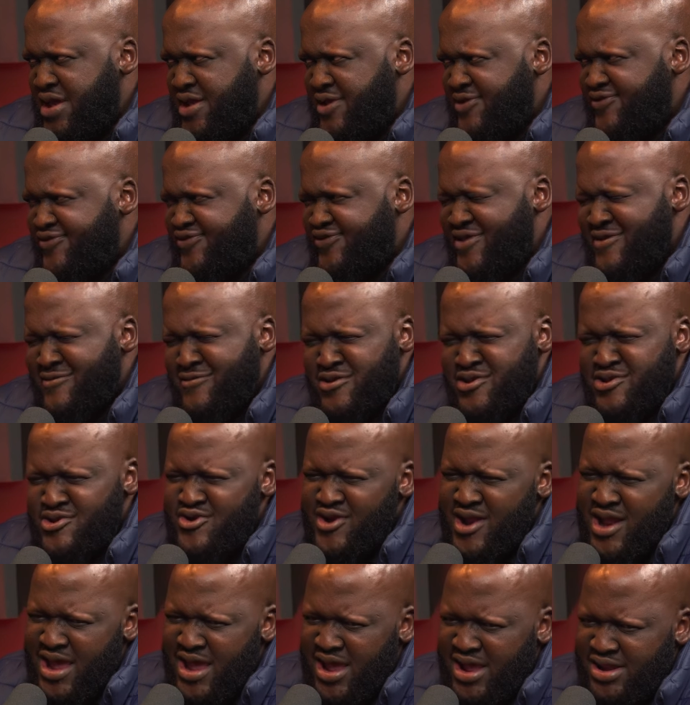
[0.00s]
7
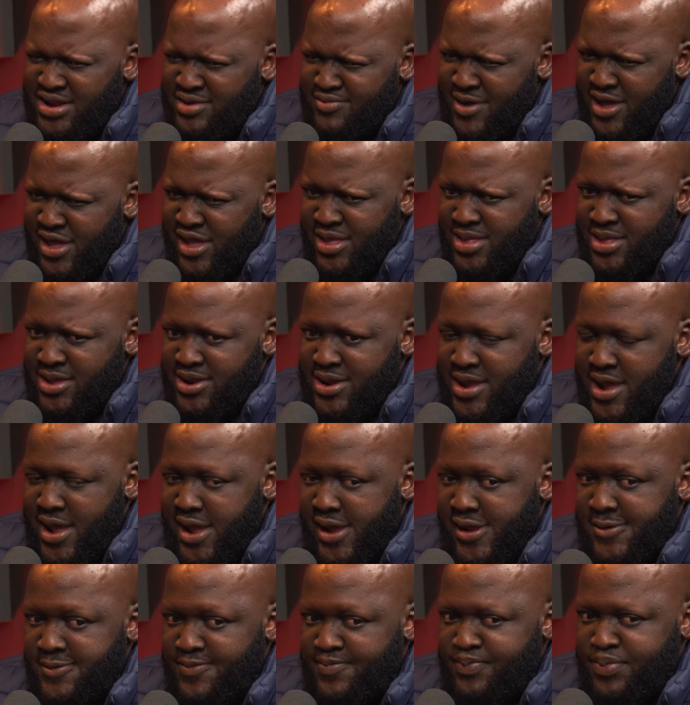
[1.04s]
rand back in the
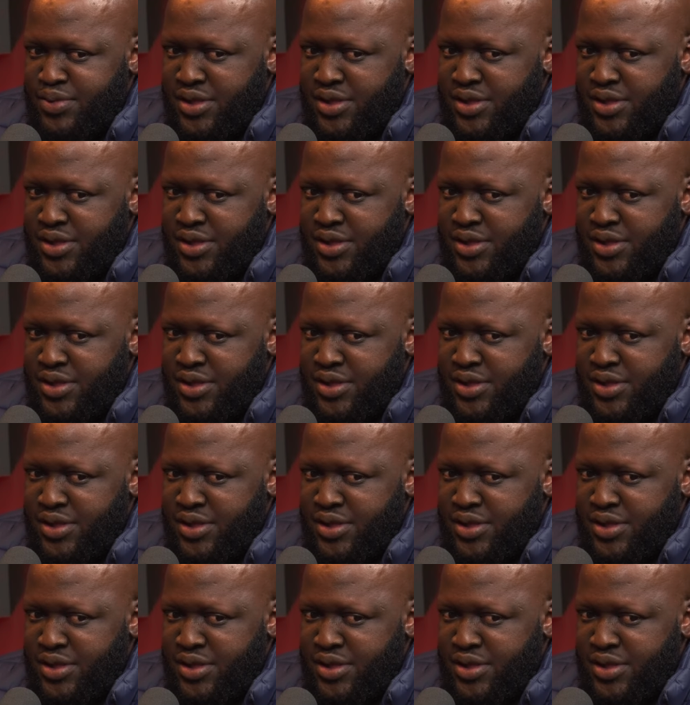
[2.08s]
day.